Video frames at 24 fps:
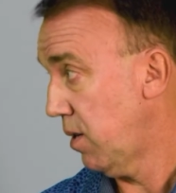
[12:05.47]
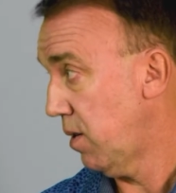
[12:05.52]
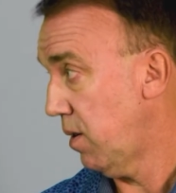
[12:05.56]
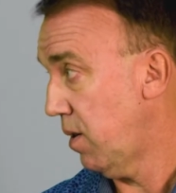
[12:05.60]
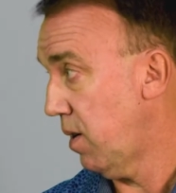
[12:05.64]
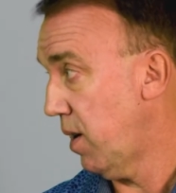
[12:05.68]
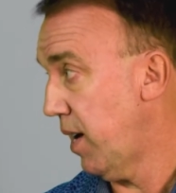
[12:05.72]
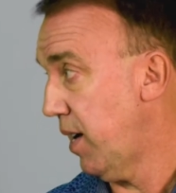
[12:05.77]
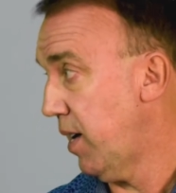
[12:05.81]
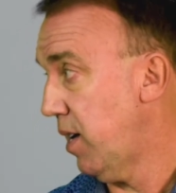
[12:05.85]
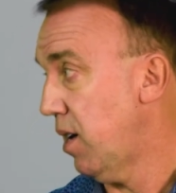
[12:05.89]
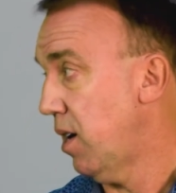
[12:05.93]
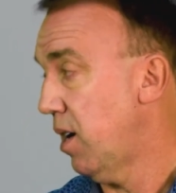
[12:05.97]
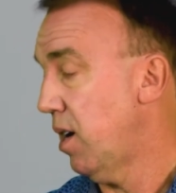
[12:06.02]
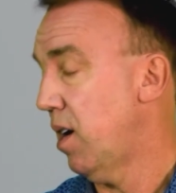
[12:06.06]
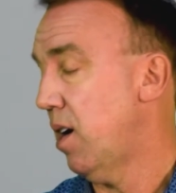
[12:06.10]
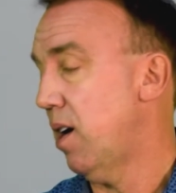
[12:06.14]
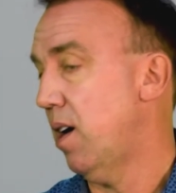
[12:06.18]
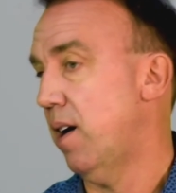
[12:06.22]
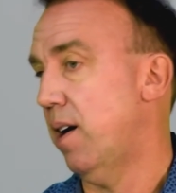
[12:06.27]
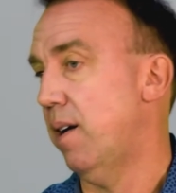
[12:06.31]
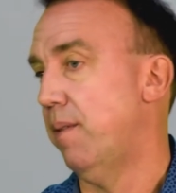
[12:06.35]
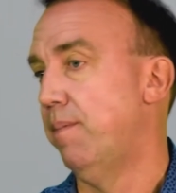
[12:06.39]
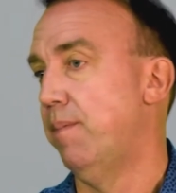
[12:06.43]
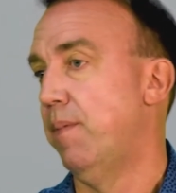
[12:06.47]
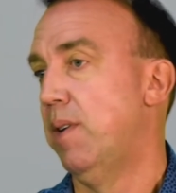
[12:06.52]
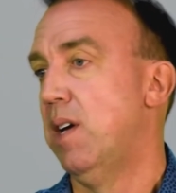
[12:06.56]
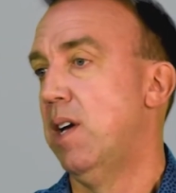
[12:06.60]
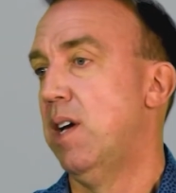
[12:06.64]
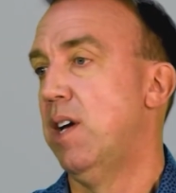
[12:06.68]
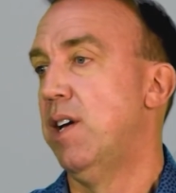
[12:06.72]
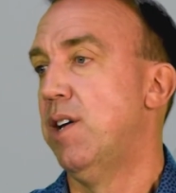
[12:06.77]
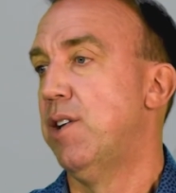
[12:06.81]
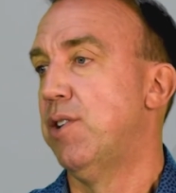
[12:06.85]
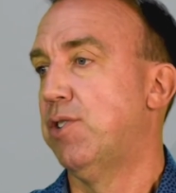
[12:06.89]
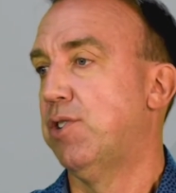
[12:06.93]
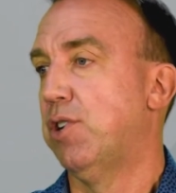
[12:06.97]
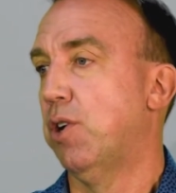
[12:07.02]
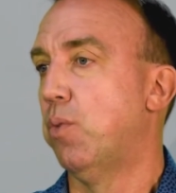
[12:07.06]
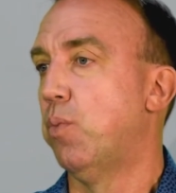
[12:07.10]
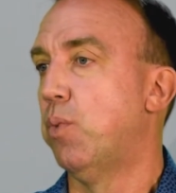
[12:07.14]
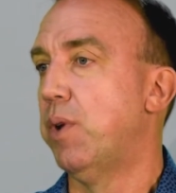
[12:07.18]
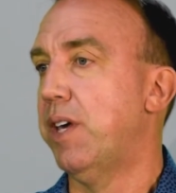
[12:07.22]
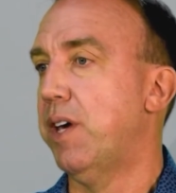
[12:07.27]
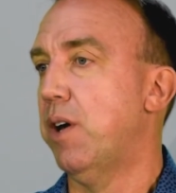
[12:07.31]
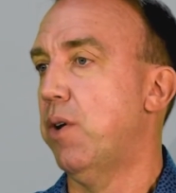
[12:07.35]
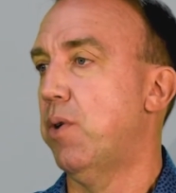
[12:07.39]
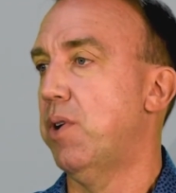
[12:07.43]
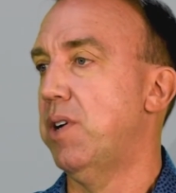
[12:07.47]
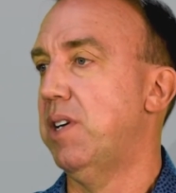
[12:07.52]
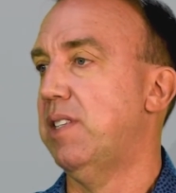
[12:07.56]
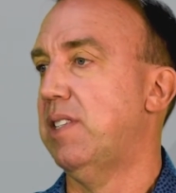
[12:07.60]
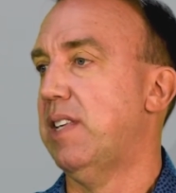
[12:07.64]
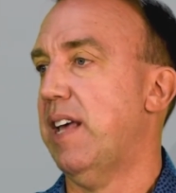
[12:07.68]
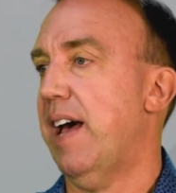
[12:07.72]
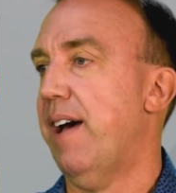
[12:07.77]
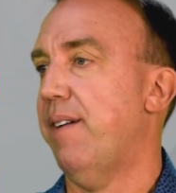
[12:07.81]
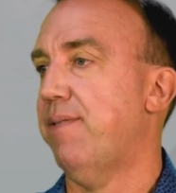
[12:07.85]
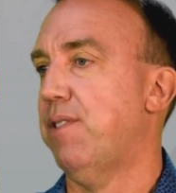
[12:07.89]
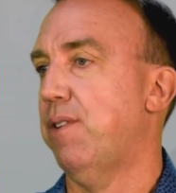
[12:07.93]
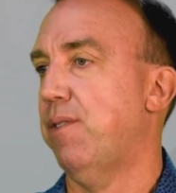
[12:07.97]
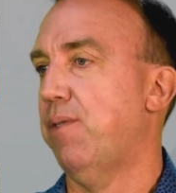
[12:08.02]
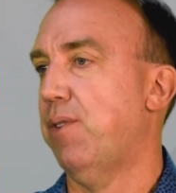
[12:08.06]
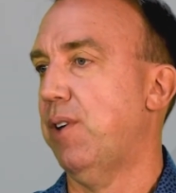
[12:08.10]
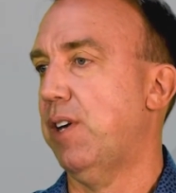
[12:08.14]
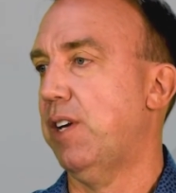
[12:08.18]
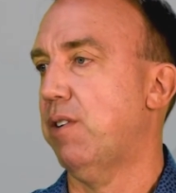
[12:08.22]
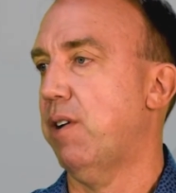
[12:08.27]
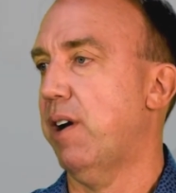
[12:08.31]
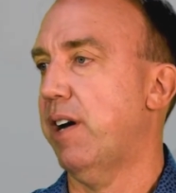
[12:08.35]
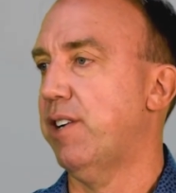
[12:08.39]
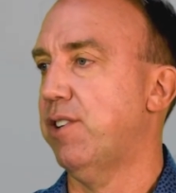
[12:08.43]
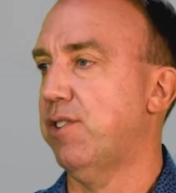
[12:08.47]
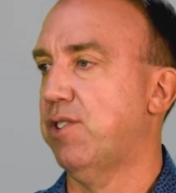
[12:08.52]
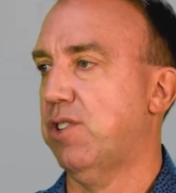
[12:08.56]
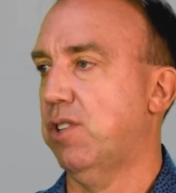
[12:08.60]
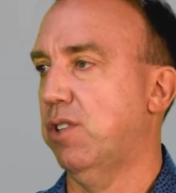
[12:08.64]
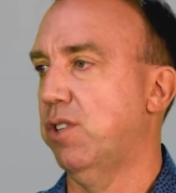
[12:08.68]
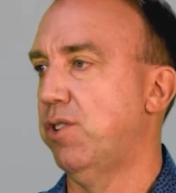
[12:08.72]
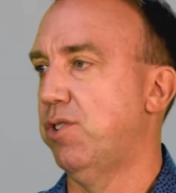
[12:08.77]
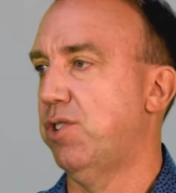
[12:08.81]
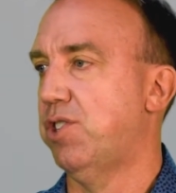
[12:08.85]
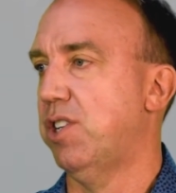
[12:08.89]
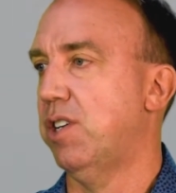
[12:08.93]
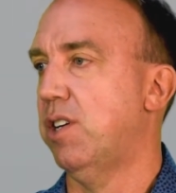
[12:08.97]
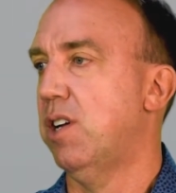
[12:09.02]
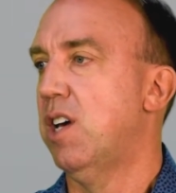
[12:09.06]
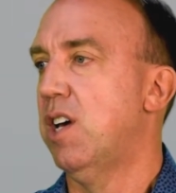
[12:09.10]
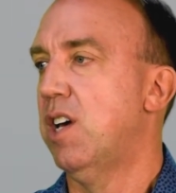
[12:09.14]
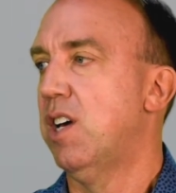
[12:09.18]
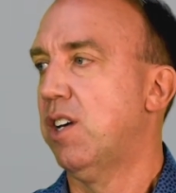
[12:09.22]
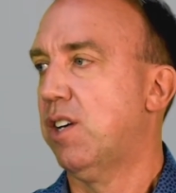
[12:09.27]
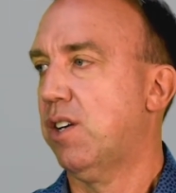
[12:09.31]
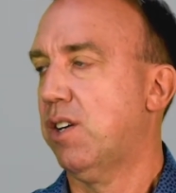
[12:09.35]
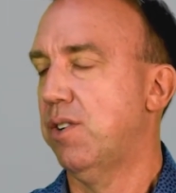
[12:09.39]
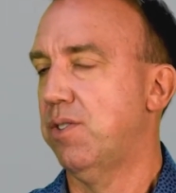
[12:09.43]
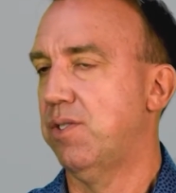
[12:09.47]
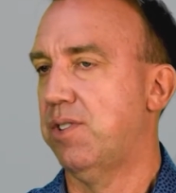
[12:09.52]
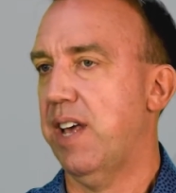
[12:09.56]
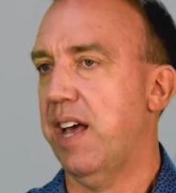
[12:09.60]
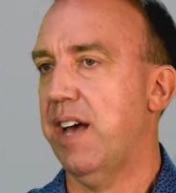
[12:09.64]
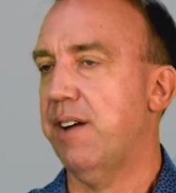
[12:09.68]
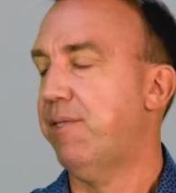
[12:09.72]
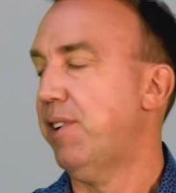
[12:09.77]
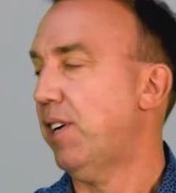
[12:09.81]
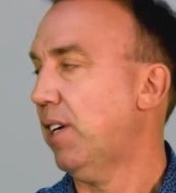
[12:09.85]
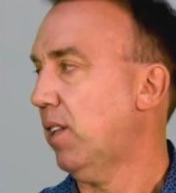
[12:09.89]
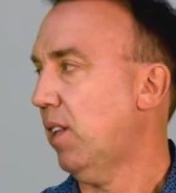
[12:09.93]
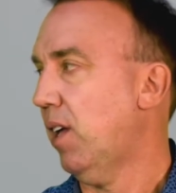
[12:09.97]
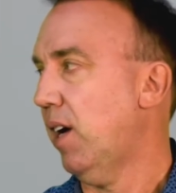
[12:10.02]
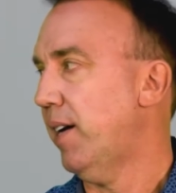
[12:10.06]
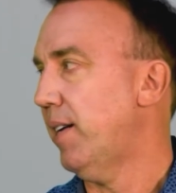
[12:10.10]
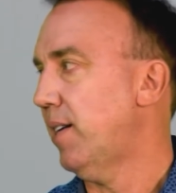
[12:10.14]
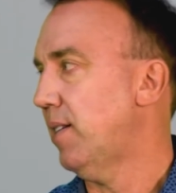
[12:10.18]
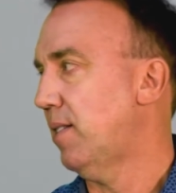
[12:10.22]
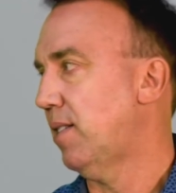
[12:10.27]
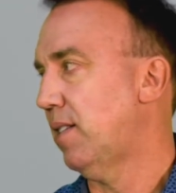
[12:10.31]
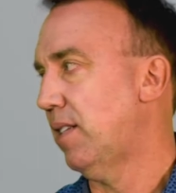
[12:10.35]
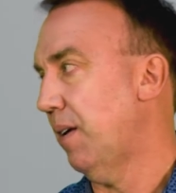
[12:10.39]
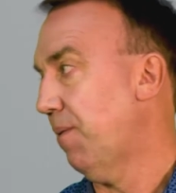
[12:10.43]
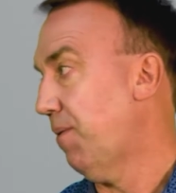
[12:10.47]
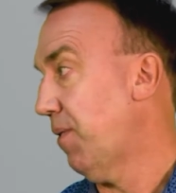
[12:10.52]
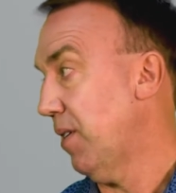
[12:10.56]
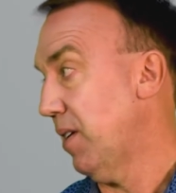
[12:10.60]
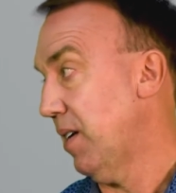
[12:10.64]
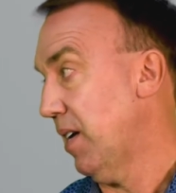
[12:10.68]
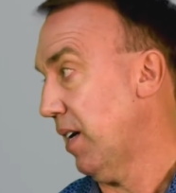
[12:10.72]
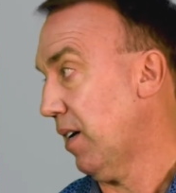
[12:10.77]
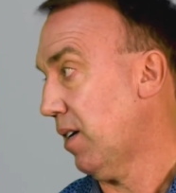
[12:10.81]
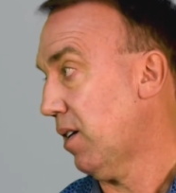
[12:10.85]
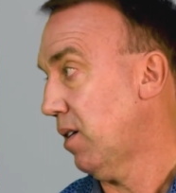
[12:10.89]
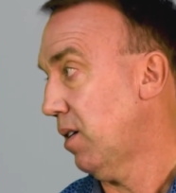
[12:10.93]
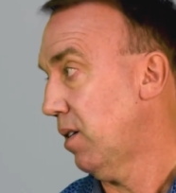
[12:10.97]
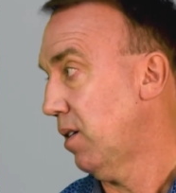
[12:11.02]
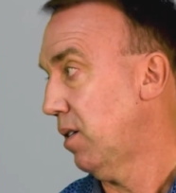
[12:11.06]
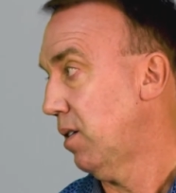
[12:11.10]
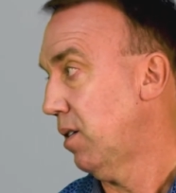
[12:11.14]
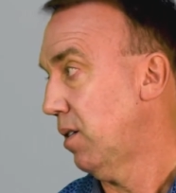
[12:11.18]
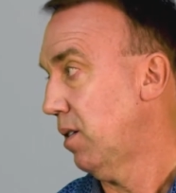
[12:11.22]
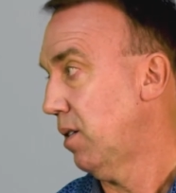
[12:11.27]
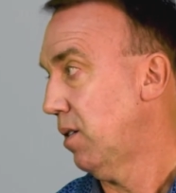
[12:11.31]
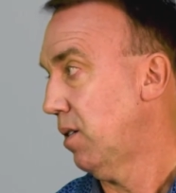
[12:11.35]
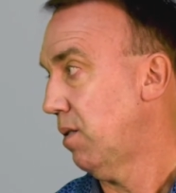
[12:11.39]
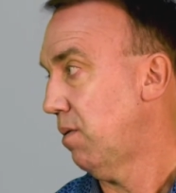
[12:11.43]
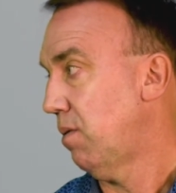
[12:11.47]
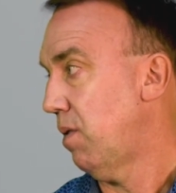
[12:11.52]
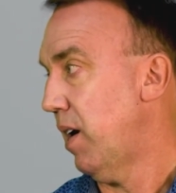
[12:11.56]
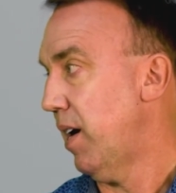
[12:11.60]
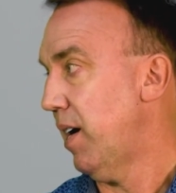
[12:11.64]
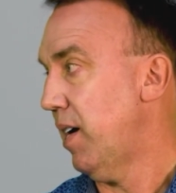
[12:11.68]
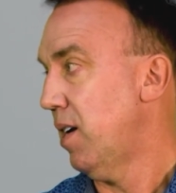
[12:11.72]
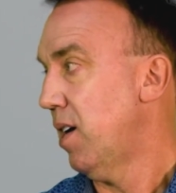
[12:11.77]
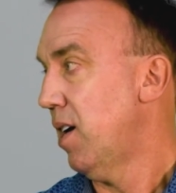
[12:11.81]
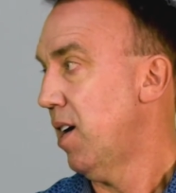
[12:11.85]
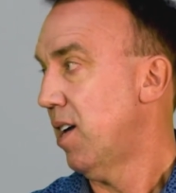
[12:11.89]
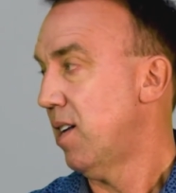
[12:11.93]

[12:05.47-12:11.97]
Right? So we always have to figure out a solution because every client is different, Nick, right?